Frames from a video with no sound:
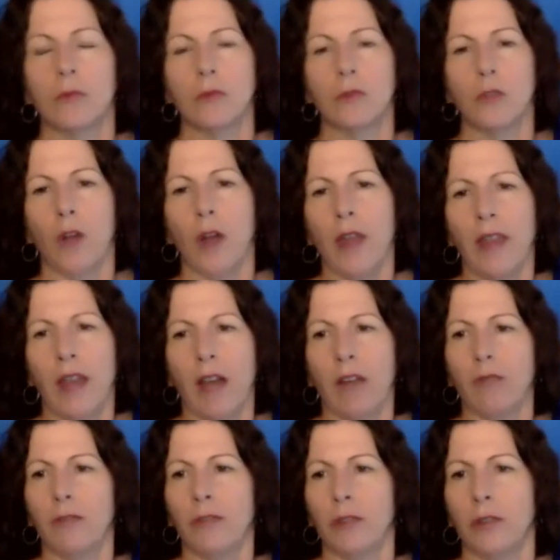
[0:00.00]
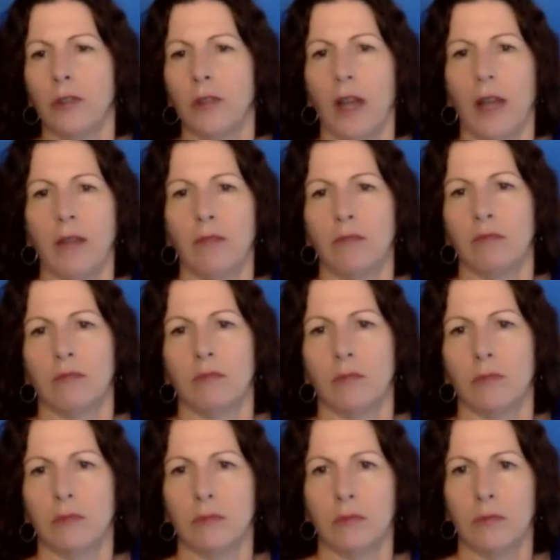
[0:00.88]
try that for like
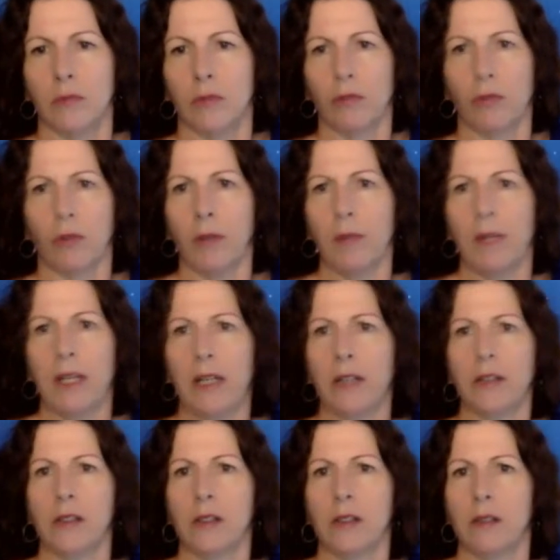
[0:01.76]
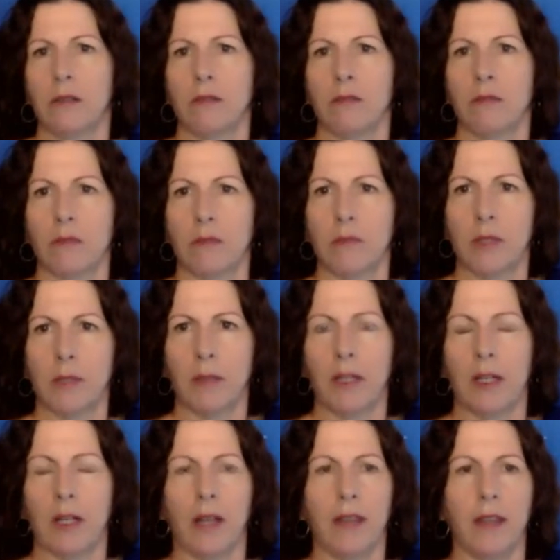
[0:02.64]
3 minutes,
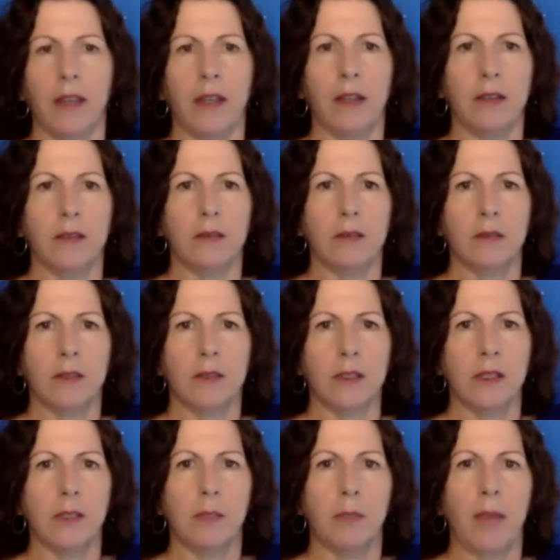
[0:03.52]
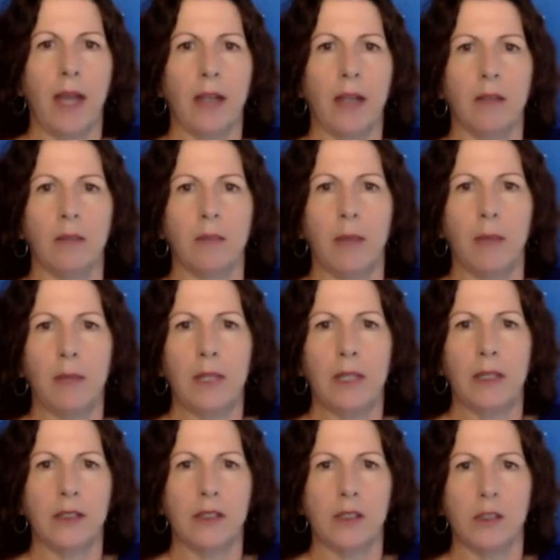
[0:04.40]
something like that. Sit back,
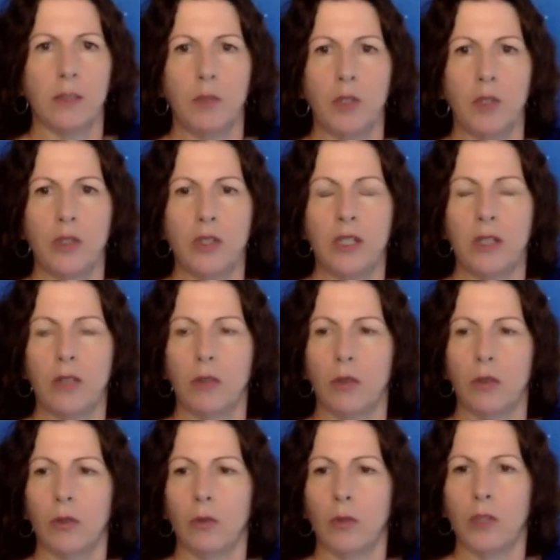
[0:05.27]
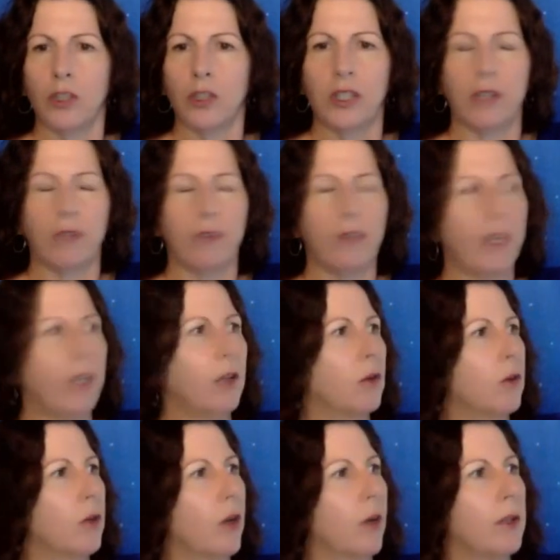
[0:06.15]
maybe listen to music or watch TV
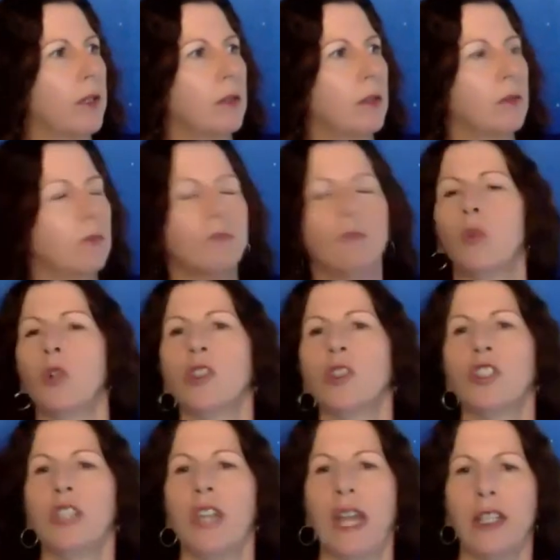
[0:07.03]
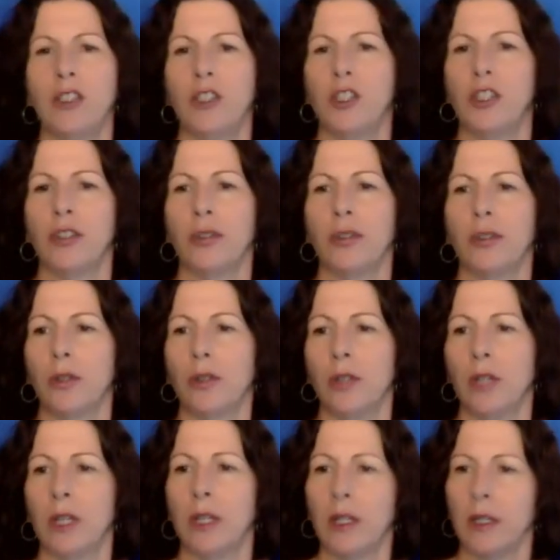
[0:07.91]
or go and watch nature
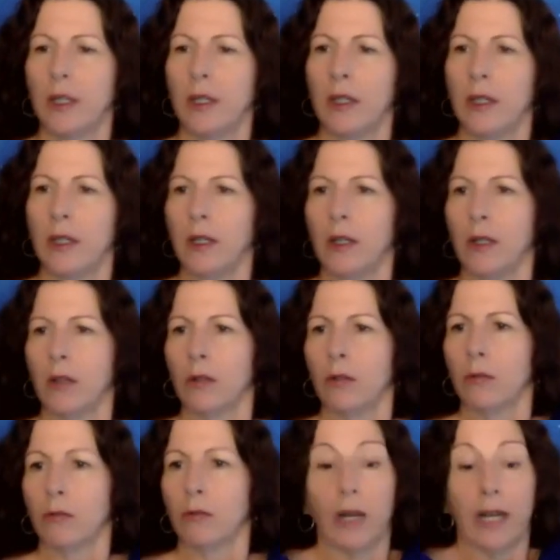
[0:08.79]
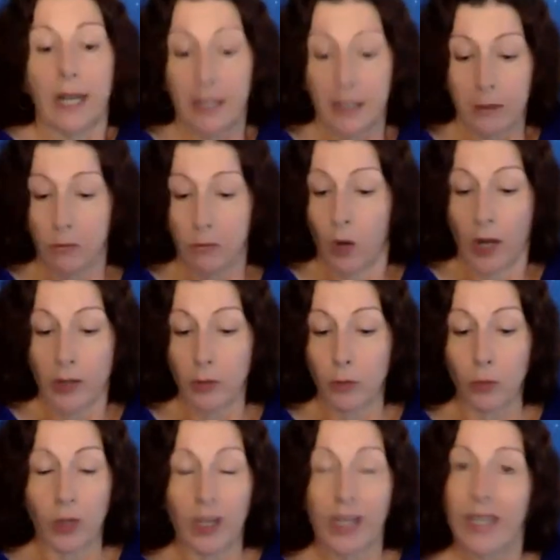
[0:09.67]
or read while
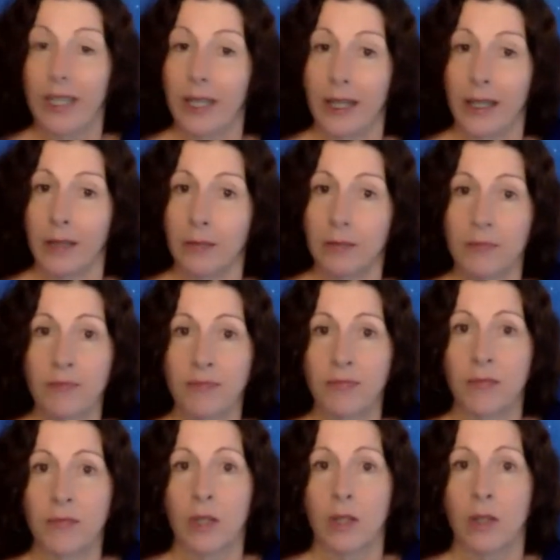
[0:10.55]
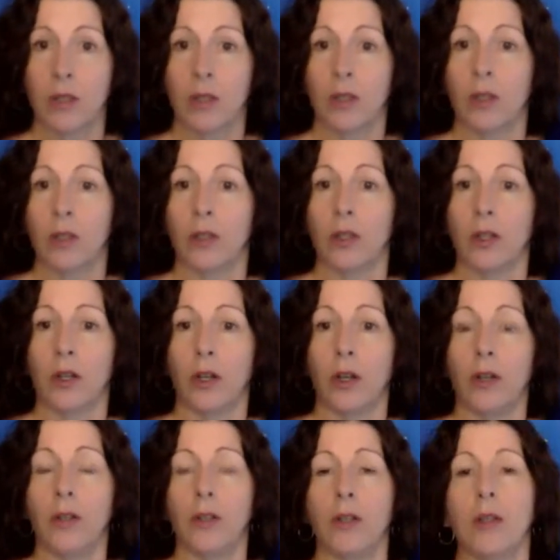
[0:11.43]
you're reading, you
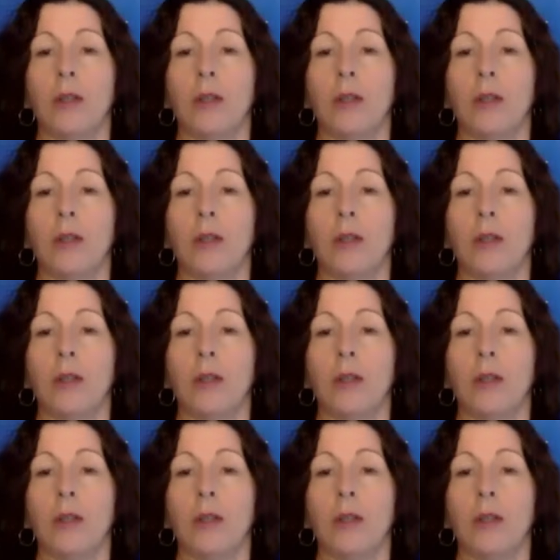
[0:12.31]
know.